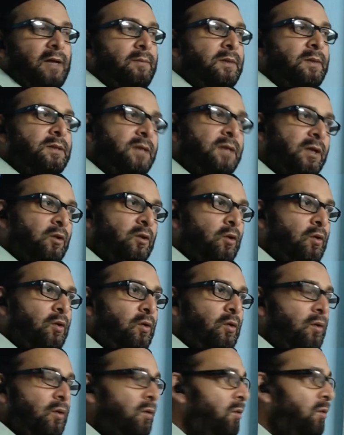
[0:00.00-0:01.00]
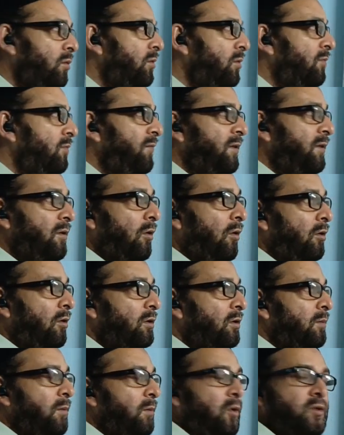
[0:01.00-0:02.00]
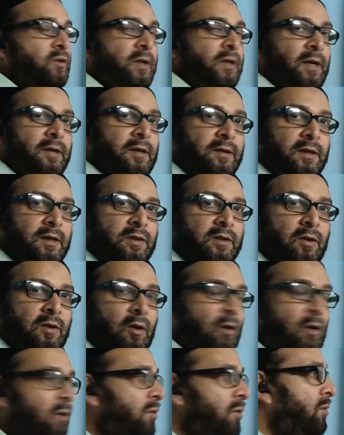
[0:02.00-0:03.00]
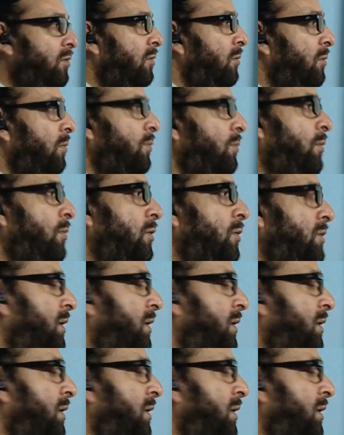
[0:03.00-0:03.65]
It can be zero with all the blocks at rest or